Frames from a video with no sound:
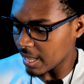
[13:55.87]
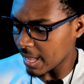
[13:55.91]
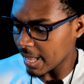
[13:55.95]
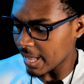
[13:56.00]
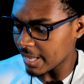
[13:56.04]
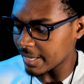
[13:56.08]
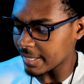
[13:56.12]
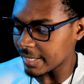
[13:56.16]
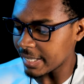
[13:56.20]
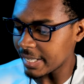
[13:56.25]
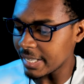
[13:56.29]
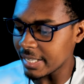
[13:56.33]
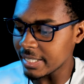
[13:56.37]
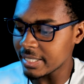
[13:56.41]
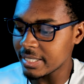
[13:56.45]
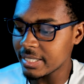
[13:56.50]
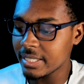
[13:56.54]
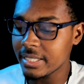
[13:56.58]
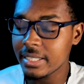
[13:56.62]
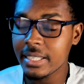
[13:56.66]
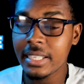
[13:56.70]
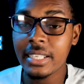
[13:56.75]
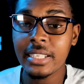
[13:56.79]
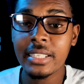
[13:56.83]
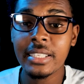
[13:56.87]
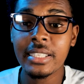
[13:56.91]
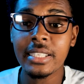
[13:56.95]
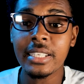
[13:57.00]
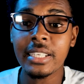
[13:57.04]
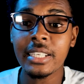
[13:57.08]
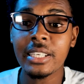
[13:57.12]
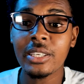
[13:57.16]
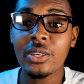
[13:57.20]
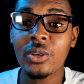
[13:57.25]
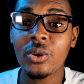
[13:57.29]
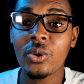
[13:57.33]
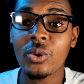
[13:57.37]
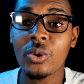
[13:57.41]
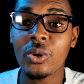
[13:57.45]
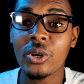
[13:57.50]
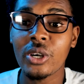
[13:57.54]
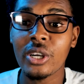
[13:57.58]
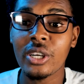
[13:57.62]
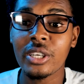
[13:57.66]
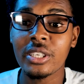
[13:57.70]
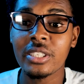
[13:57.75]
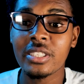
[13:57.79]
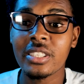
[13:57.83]
and a 16
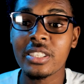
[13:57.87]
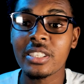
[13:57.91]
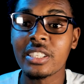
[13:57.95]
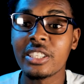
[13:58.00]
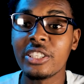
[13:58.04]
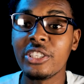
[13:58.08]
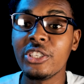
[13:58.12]
cores